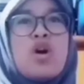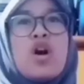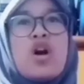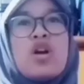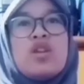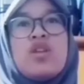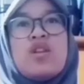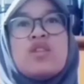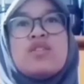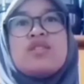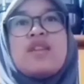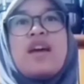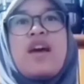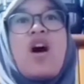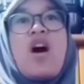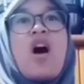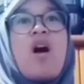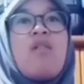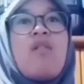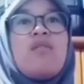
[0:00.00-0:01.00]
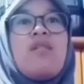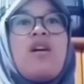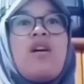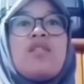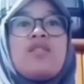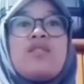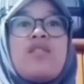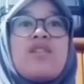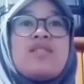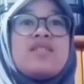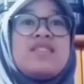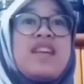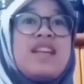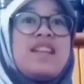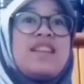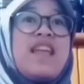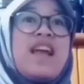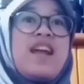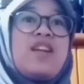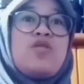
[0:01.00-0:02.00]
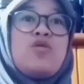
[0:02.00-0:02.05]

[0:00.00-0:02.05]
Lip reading: Don't say, how long does it take